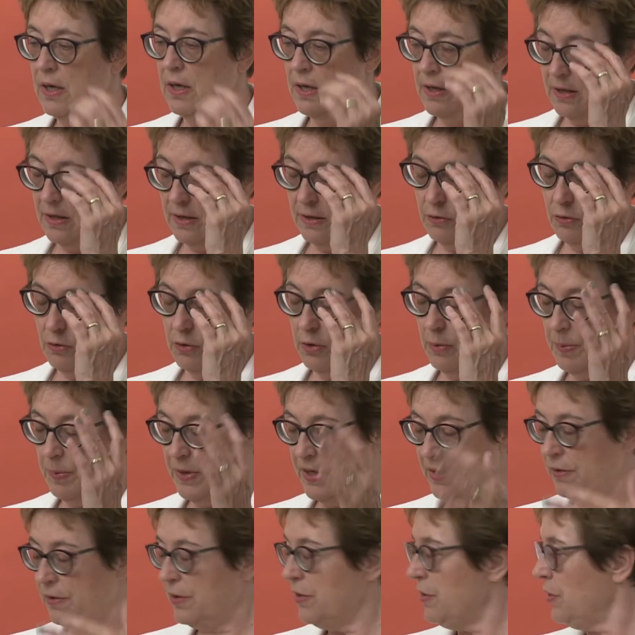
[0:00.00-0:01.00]
European
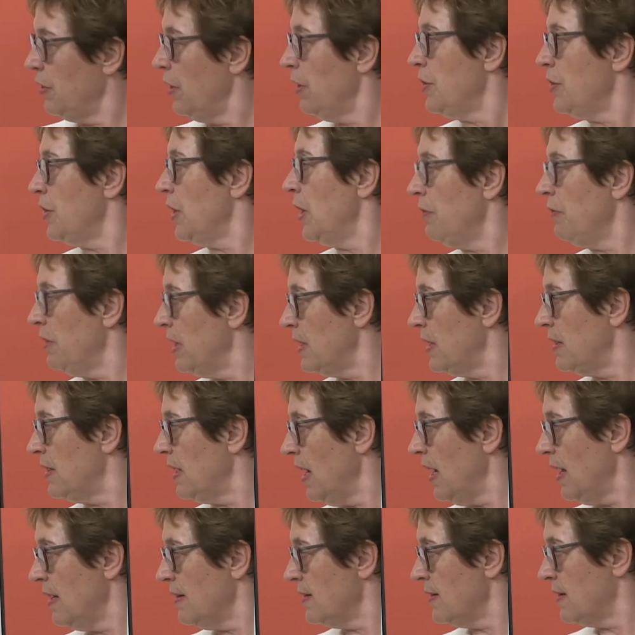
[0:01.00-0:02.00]
Research Area
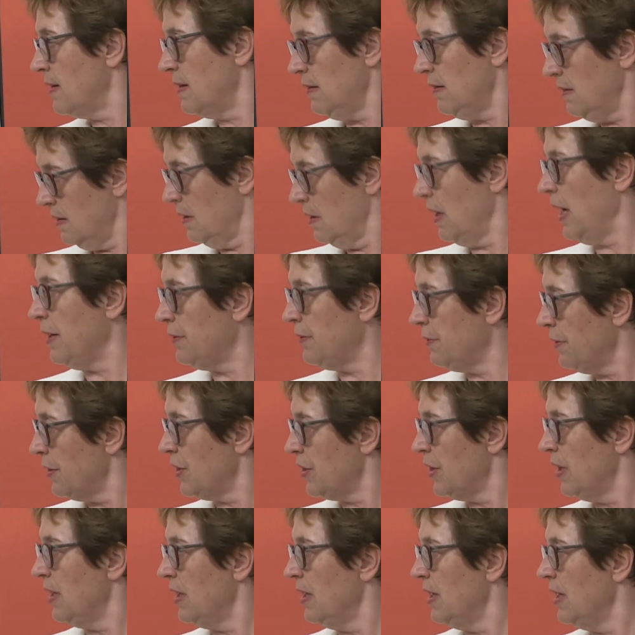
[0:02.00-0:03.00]
task on
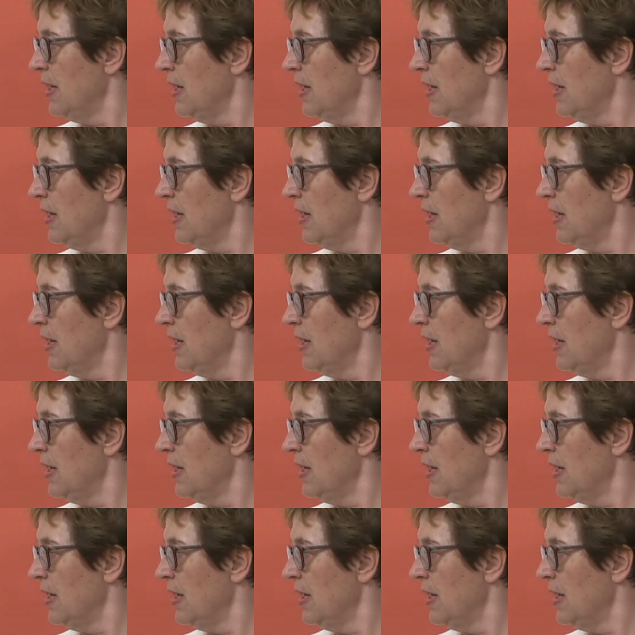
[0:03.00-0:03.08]
hydrogen.